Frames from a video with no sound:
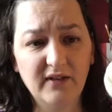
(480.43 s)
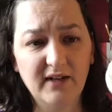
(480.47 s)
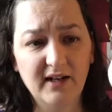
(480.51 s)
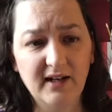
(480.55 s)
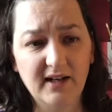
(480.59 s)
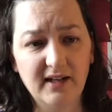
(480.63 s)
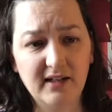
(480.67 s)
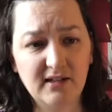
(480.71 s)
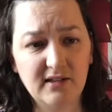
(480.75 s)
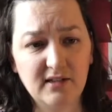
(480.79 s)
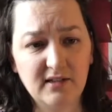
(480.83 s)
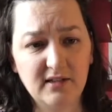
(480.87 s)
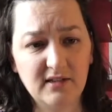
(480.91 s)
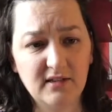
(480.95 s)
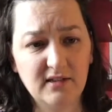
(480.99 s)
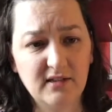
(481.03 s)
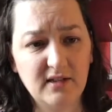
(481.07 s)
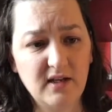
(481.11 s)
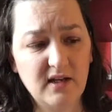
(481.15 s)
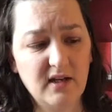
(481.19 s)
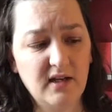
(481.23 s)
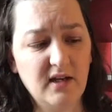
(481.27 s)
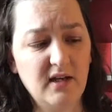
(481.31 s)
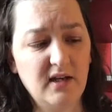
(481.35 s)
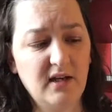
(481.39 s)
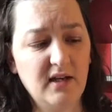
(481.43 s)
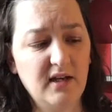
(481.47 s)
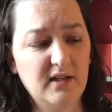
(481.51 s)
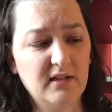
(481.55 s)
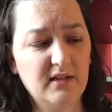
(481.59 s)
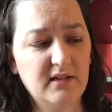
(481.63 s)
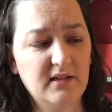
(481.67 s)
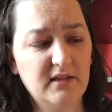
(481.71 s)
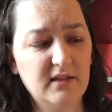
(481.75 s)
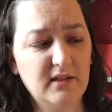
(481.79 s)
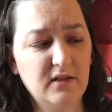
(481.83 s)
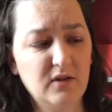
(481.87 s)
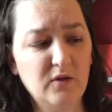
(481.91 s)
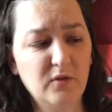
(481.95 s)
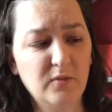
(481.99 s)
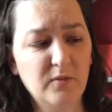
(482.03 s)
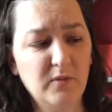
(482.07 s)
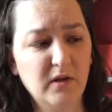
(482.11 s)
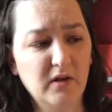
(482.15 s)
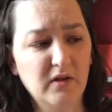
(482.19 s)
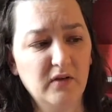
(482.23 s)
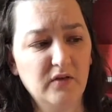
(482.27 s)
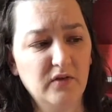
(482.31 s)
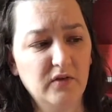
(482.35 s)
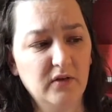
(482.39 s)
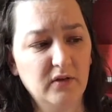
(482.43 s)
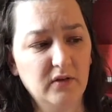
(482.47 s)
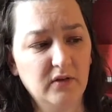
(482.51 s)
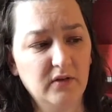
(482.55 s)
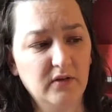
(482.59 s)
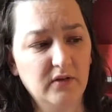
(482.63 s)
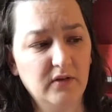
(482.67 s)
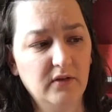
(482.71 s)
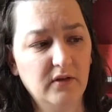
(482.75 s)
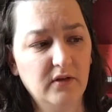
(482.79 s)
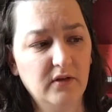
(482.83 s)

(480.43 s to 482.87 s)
really. It's so beautiful.